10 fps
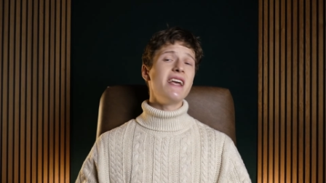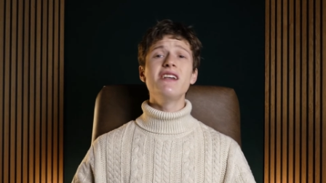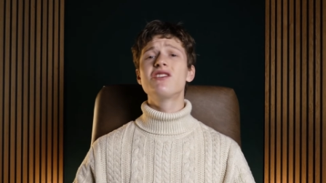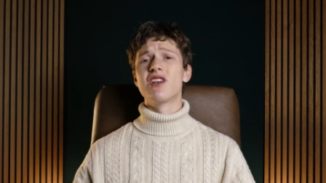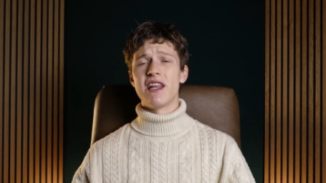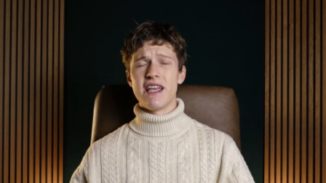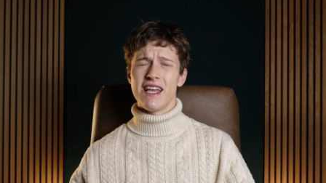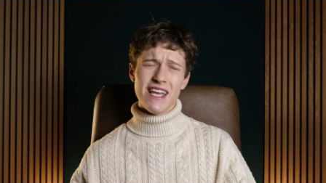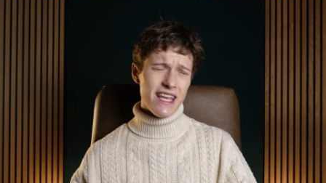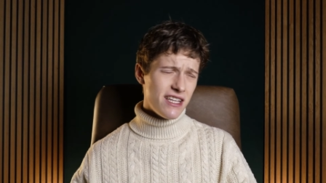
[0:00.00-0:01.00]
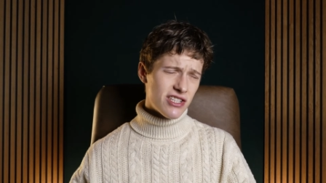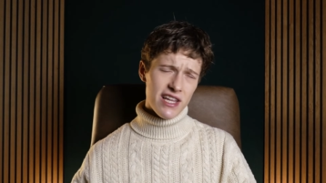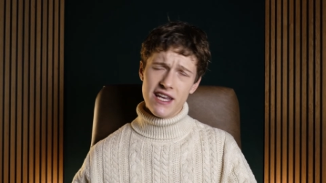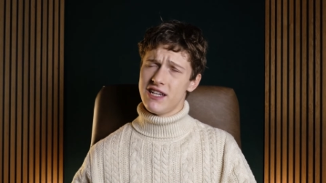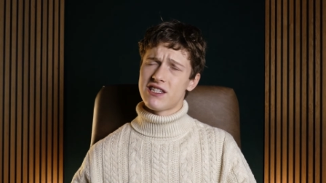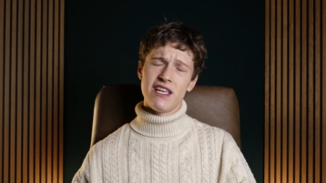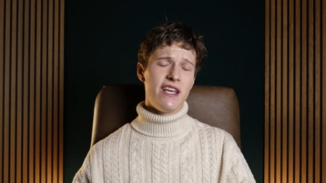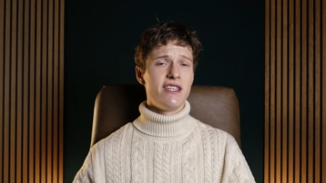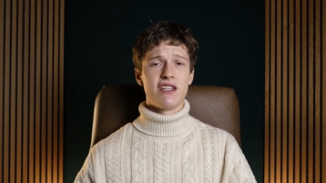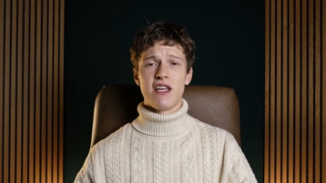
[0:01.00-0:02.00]
easily
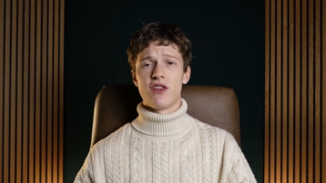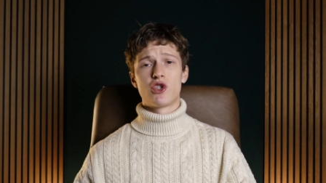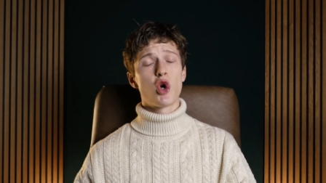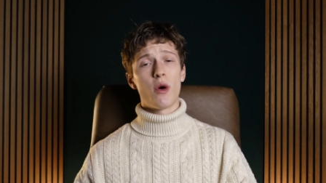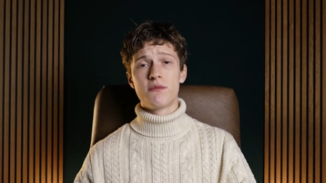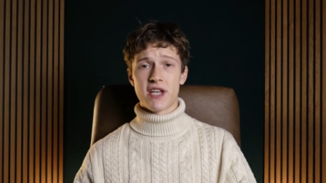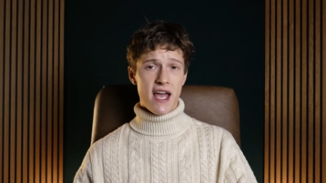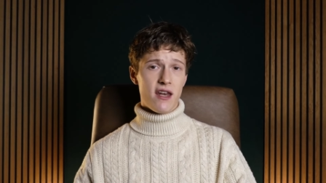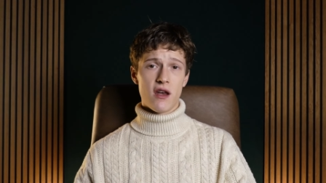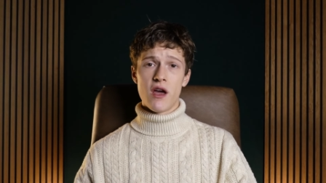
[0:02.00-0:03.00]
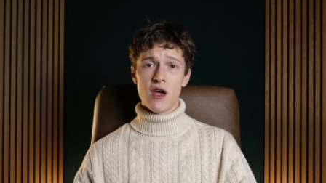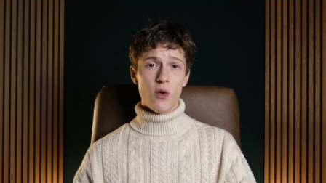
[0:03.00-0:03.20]
in the top 10